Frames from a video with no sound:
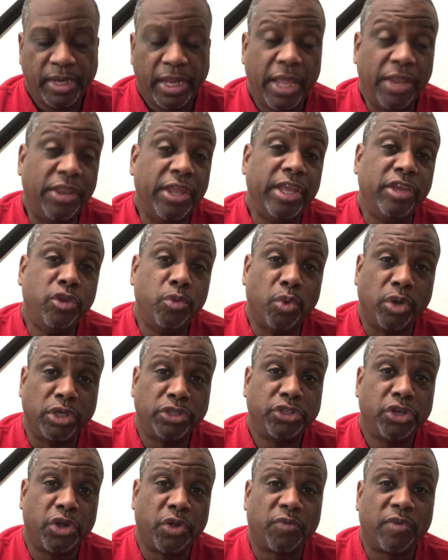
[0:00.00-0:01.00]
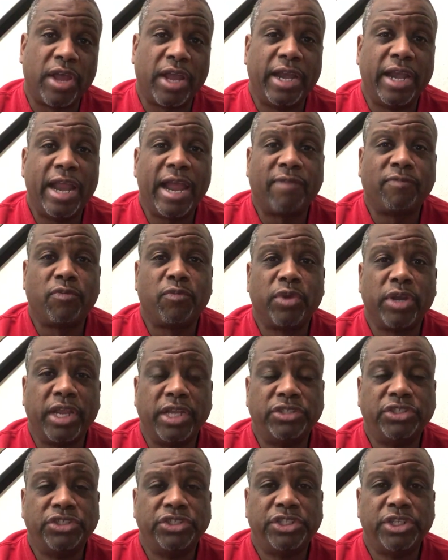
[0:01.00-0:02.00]
and then you want to turn around and have a
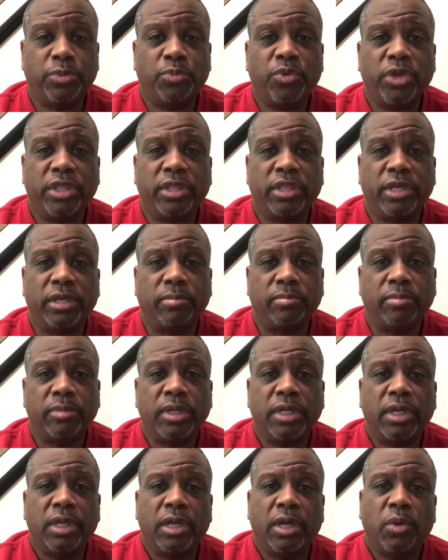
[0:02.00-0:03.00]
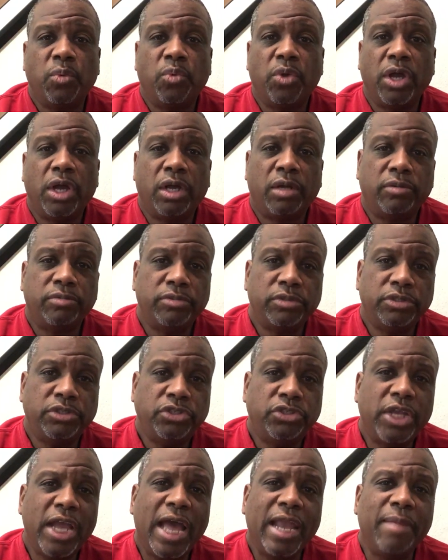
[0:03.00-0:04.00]
relationship with him. Well,
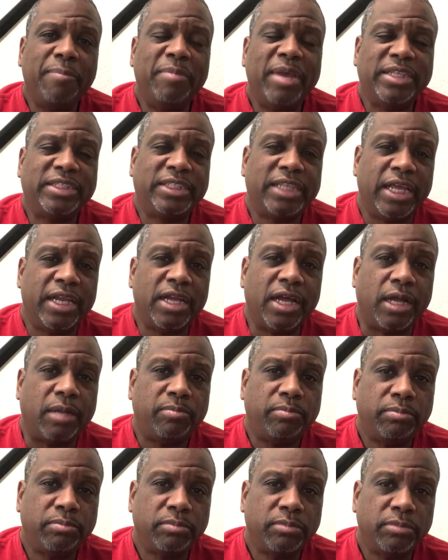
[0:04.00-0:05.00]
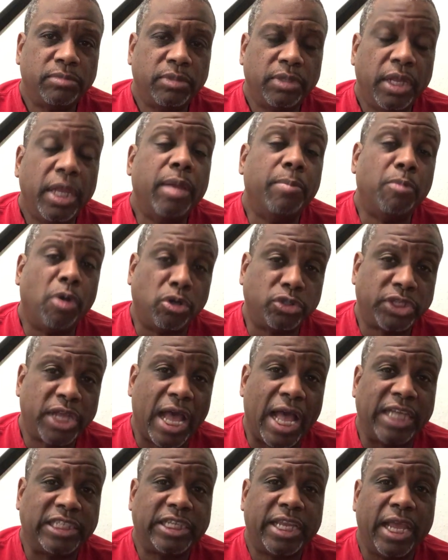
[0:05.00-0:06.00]
you kind of mess that up in most
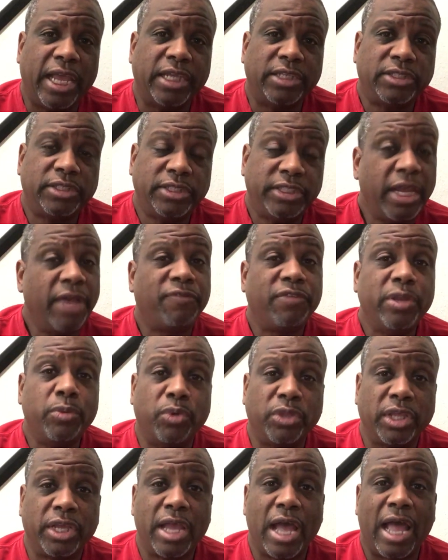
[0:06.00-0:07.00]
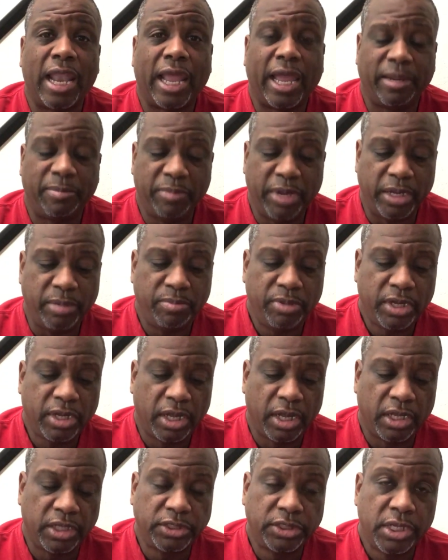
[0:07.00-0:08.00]
guys' case. Definitely with a guy like me,
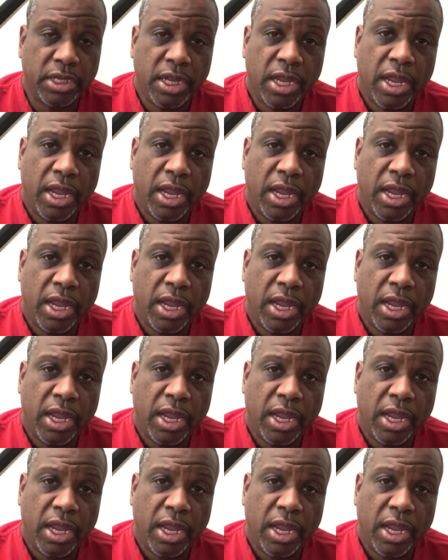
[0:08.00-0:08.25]
because